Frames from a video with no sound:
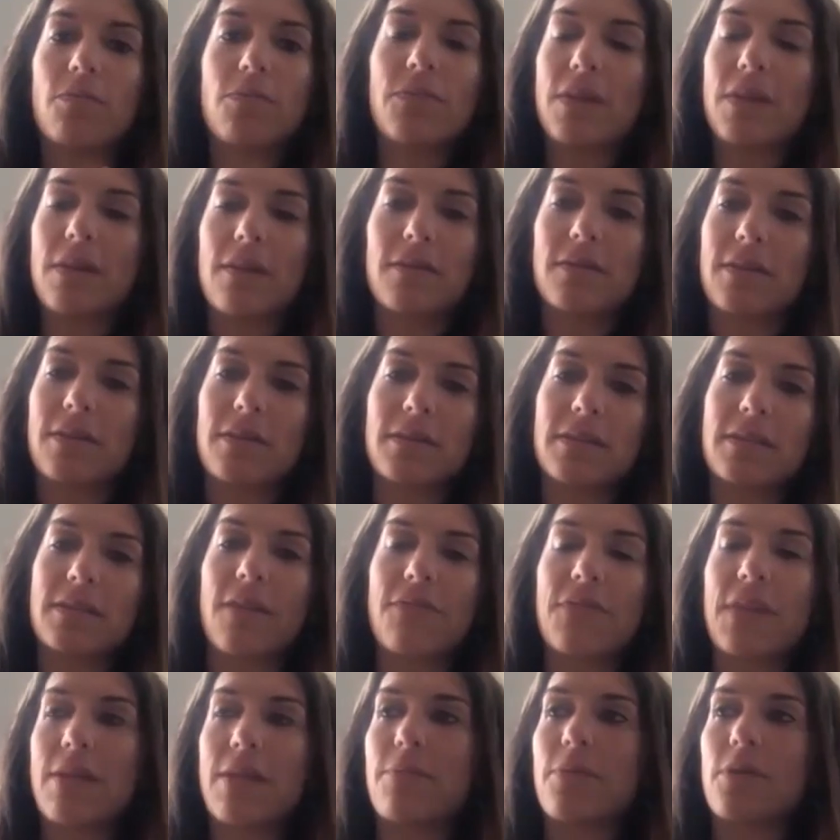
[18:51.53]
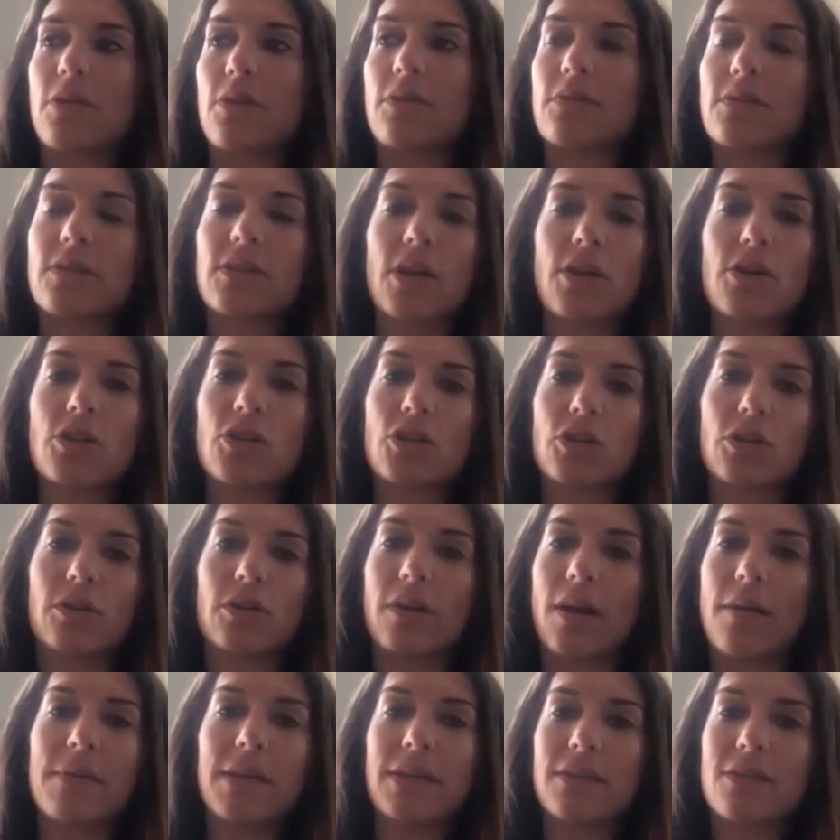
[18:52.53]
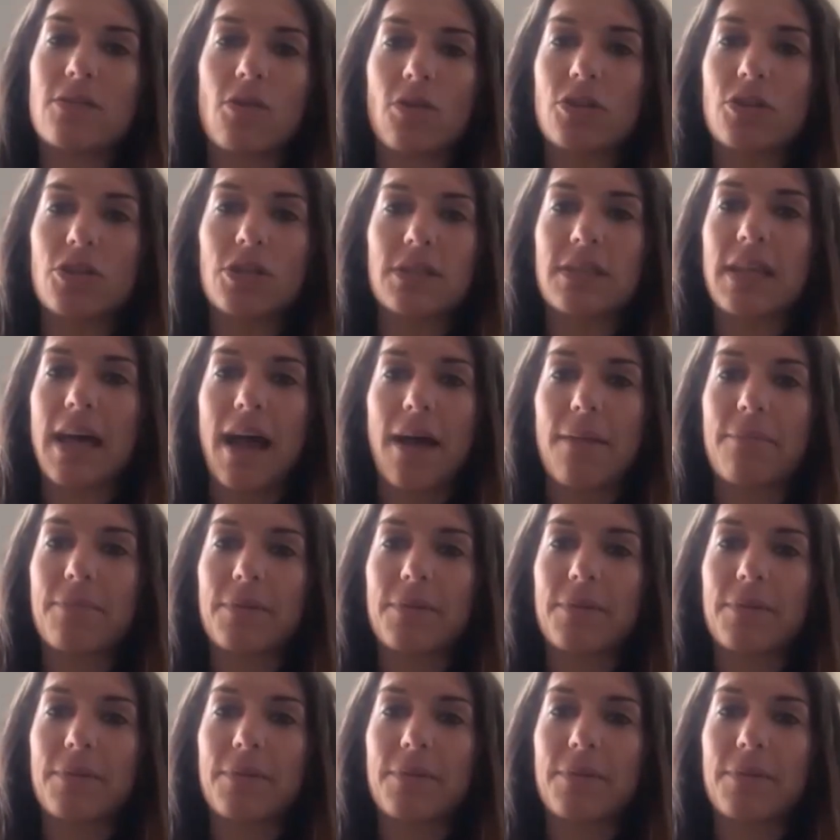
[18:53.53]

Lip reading: the stuff they put on social, I mean, it's not just that,